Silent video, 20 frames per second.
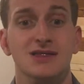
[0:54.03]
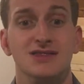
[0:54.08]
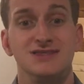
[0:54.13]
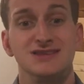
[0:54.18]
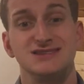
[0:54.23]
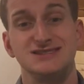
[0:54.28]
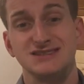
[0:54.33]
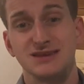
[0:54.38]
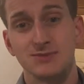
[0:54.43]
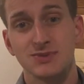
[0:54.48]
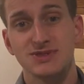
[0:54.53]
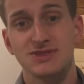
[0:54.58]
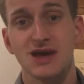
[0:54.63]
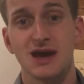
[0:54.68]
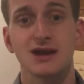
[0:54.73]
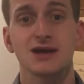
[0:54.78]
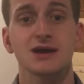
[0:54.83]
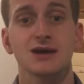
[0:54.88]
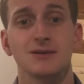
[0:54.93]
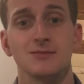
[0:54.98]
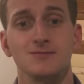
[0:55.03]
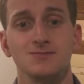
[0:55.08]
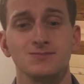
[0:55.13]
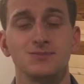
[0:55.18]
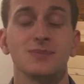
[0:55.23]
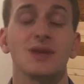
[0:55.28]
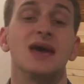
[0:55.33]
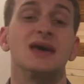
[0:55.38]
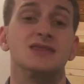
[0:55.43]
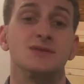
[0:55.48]
the sympathetic
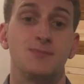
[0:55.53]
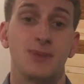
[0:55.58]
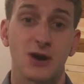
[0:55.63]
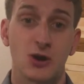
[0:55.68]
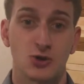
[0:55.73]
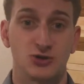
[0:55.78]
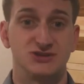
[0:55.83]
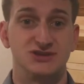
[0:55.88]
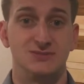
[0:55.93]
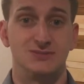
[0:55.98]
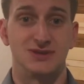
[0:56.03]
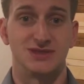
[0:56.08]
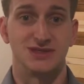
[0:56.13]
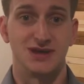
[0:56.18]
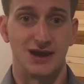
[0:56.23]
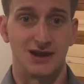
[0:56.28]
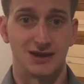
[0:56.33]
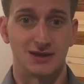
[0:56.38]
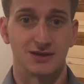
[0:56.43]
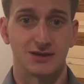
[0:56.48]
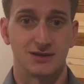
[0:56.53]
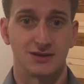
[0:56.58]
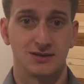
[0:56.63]
and the parasympathetic.